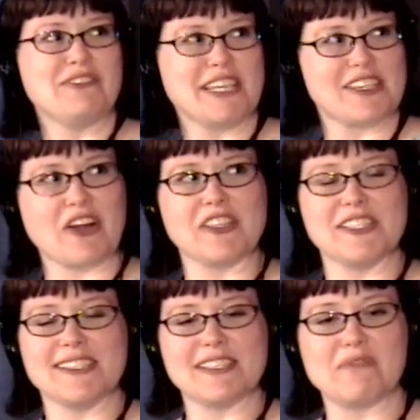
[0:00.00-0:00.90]
of
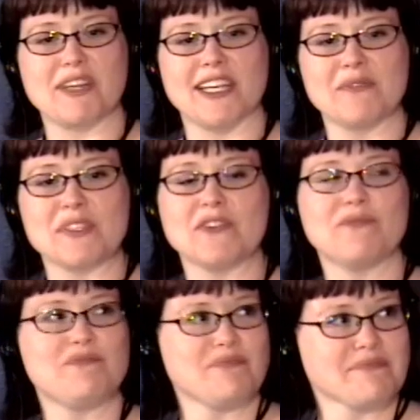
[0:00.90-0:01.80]
technology sometimes.
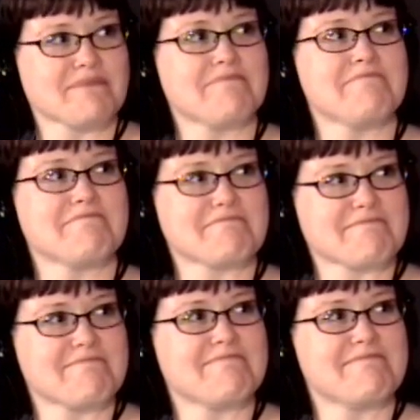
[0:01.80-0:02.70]
If we
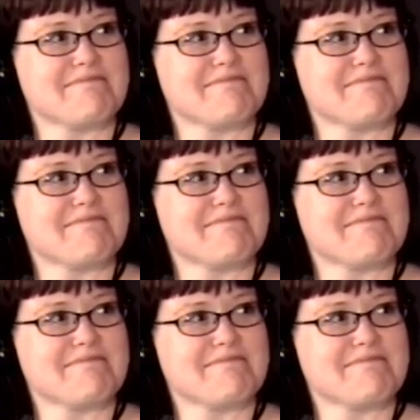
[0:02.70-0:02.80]
can't be